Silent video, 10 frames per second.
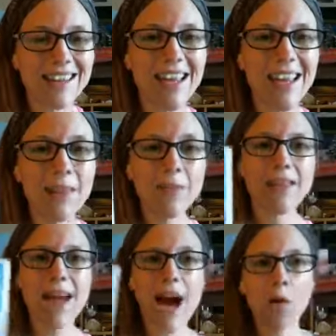it can be
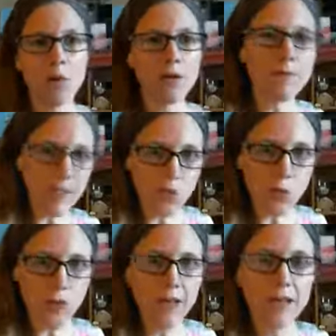the outward
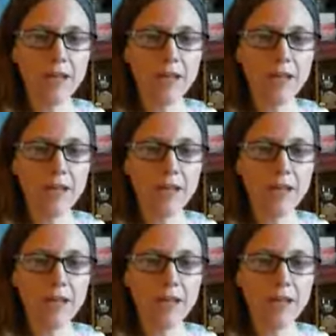mentor,